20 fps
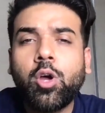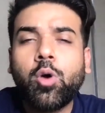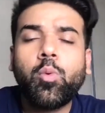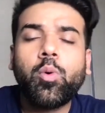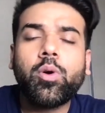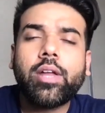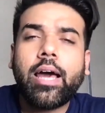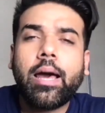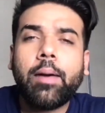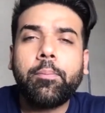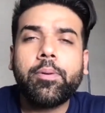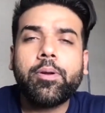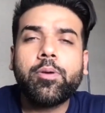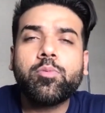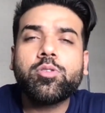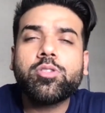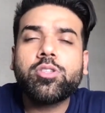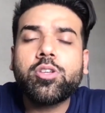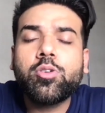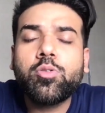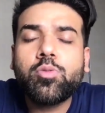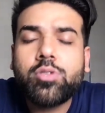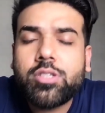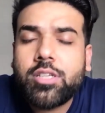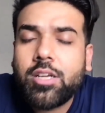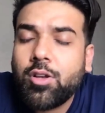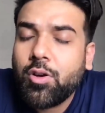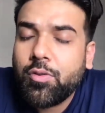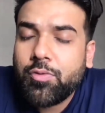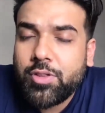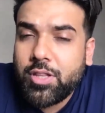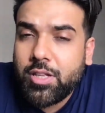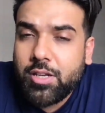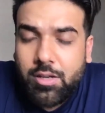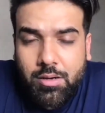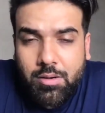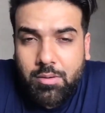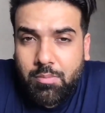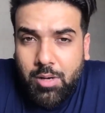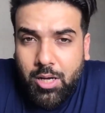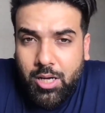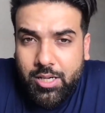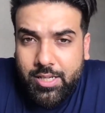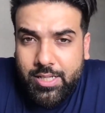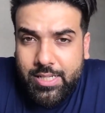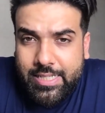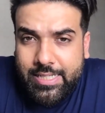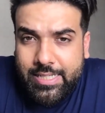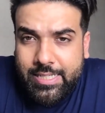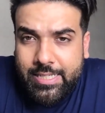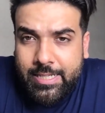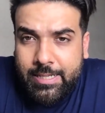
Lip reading: what happened was a huge sell-off in the Indian markets.